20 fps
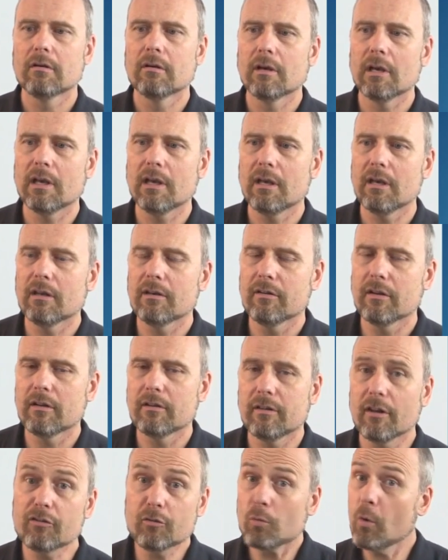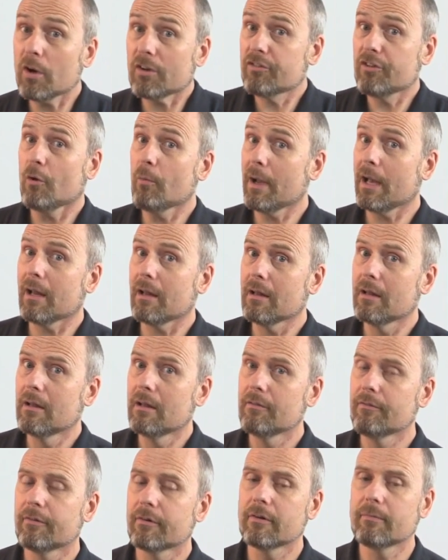And it doesn't work so well
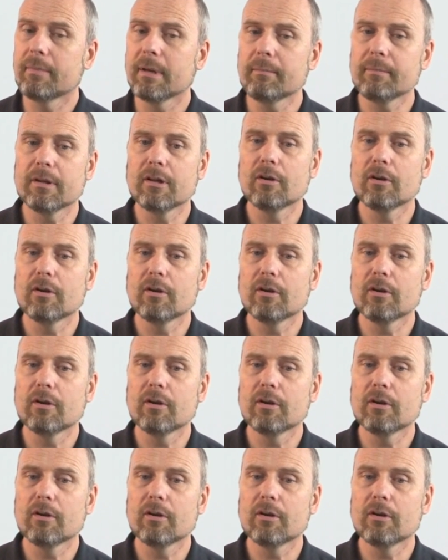for people